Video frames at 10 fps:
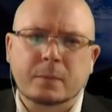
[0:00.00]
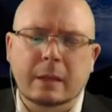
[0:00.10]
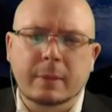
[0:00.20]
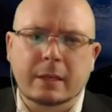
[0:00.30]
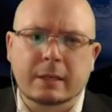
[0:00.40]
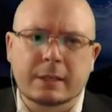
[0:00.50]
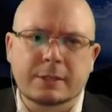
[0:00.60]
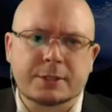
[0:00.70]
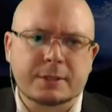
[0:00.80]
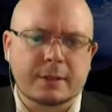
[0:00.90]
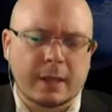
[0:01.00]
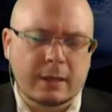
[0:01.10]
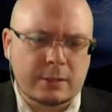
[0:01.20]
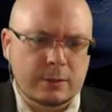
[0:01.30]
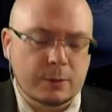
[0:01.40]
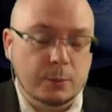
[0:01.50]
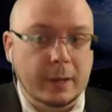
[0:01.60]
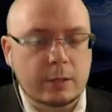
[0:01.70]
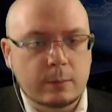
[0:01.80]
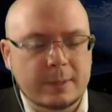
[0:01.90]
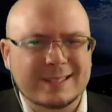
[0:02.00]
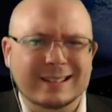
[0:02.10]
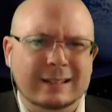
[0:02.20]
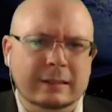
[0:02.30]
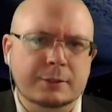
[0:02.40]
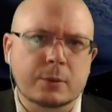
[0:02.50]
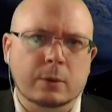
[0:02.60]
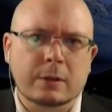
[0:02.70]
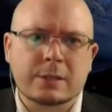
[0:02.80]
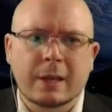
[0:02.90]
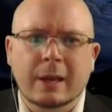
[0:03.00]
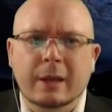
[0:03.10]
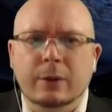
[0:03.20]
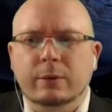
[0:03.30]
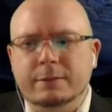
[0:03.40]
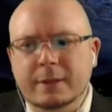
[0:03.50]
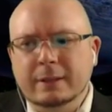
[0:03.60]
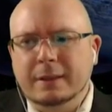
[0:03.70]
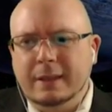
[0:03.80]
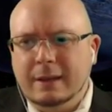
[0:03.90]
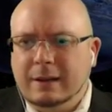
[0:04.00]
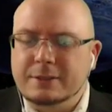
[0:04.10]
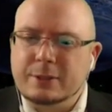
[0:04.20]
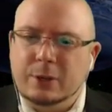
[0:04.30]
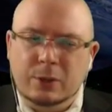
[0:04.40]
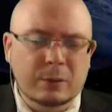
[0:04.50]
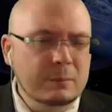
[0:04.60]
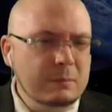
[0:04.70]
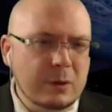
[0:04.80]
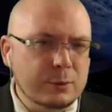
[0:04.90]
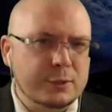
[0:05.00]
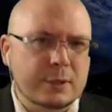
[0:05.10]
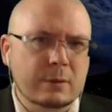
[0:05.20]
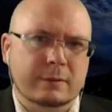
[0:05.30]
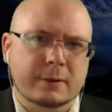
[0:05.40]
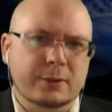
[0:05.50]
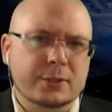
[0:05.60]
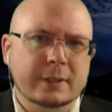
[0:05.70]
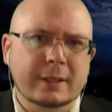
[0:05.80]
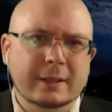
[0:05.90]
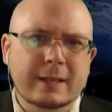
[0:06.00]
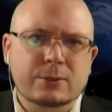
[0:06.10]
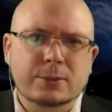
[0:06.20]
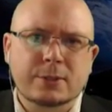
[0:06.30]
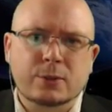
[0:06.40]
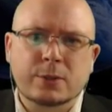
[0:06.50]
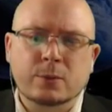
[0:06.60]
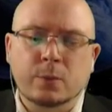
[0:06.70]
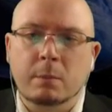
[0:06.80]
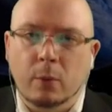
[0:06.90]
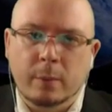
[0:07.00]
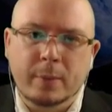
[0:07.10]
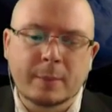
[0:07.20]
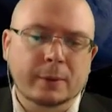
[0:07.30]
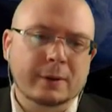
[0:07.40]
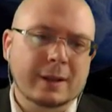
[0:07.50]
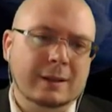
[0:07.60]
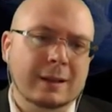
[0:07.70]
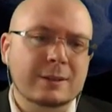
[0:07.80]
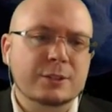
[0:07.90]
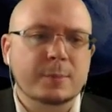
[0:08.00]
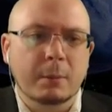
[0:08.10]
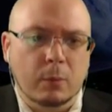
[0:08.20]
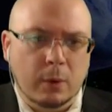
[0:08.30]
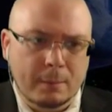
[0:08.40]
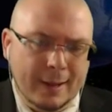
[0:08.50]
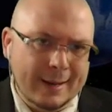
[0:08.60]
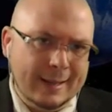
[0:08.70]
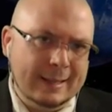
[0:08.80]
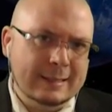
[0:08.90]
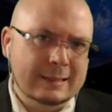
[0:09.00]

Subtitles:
Because thanks to the way human psychology works, revealing the odds almost universally leads to a situation where more people are inclined to spend more money.